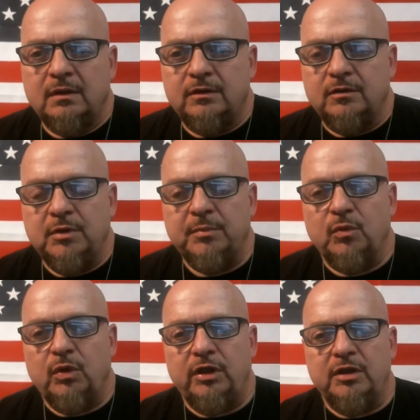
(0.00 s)
Remember,
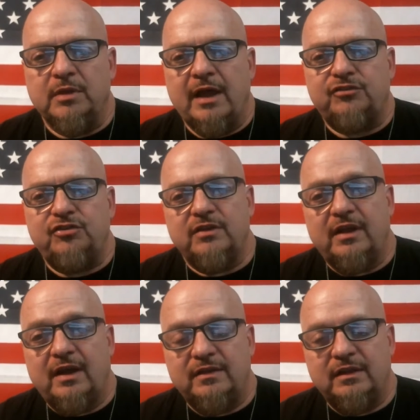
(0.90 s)
William, last year they
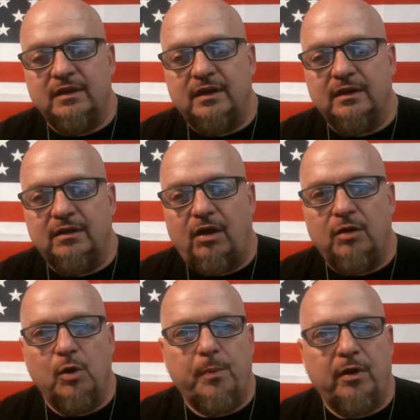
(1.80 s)
had the All
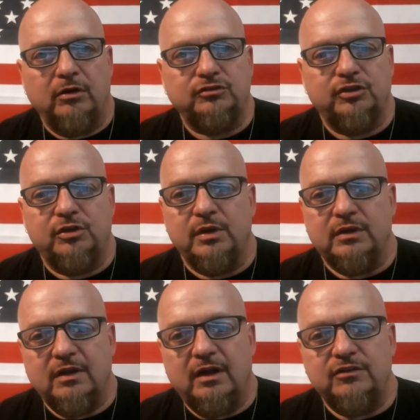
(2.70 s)
Mopar show
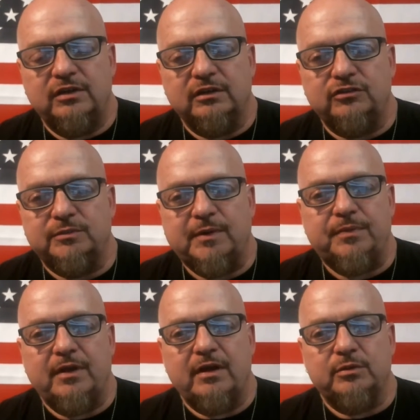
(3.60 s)
at the Dodge dealership
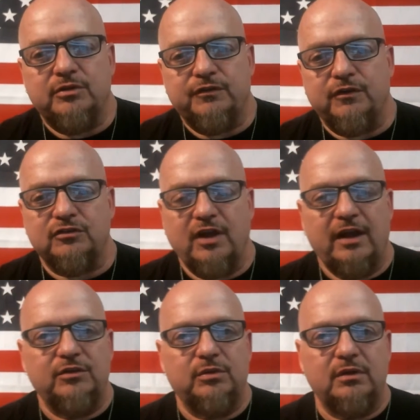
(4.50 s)
up there. It was the first
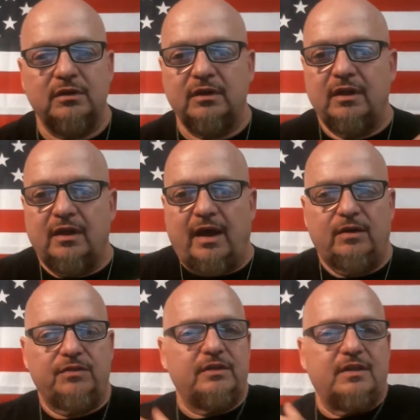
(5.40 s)
annual. I
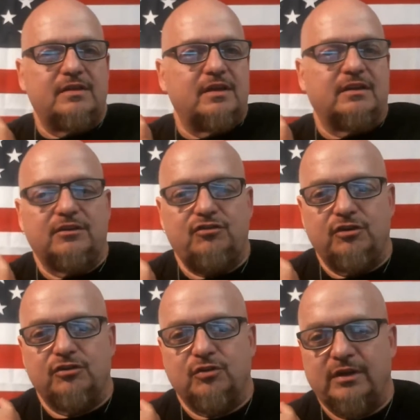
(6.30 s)
don't think they did it this
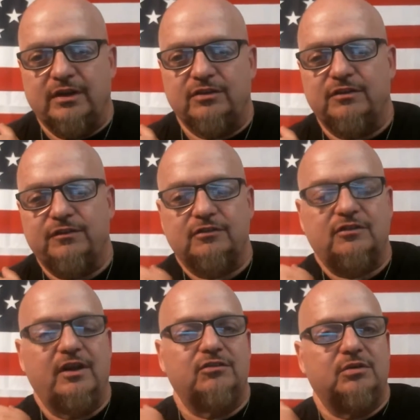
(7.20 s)
year, so I guess the
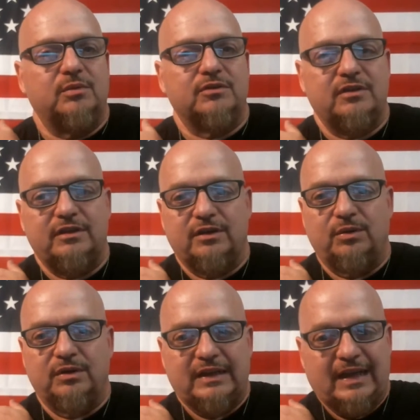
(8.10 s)
first annual was the
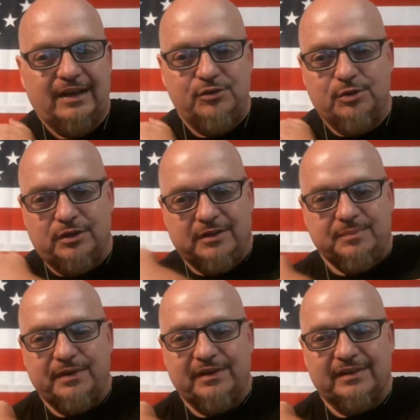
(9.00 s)
only annual,
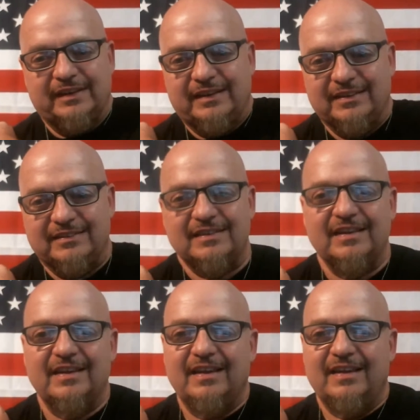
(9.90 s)
apparently, because
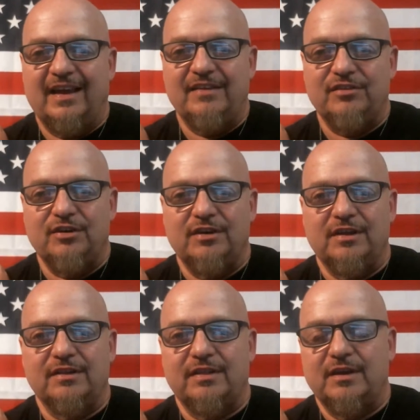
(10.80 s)
I haven't heard
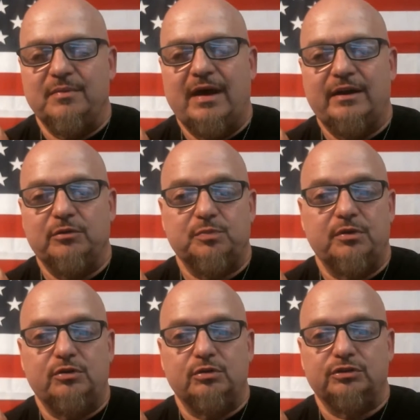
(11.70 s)
another thing about it. It was a
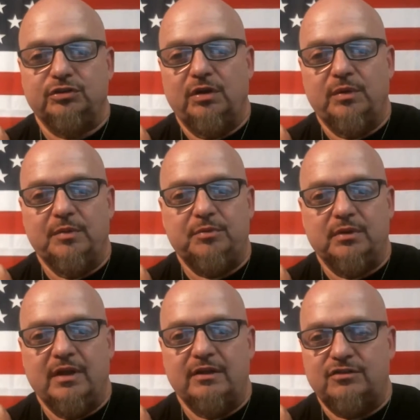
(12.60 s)
pretty cool show. I went up to
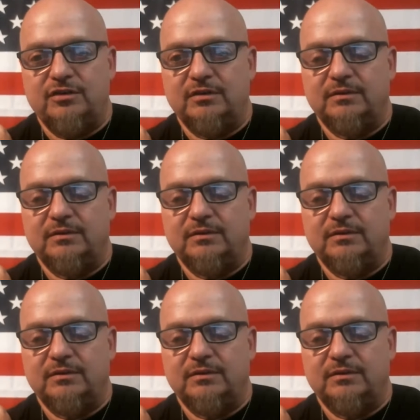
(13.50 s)
it last year.